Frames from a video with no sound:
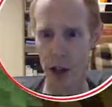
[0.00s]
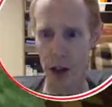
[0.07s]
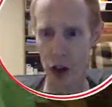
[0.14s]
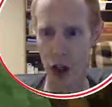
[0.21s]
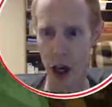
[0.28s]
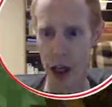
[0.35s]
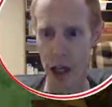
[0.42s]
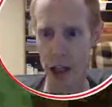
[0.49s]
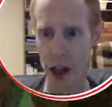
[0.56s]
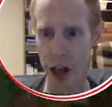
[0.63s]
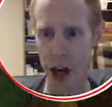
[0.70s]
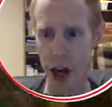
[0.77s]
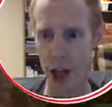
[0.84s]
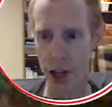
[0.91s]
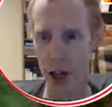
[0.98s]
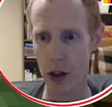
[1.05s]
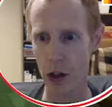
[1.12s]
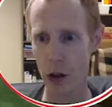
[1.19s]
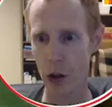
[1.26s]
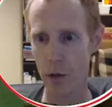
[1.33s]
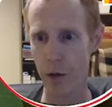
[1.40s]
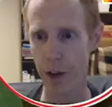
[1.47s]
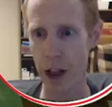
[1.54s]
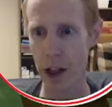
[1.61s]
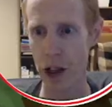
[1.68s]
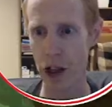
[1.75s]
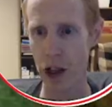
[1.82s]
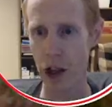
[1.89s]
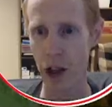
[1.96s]
try not to
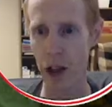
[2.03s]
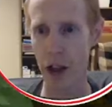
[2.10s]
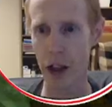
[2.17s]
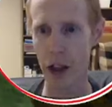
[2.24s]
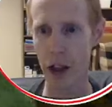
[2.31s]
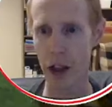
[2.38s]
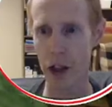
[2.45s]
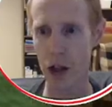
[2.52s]
venture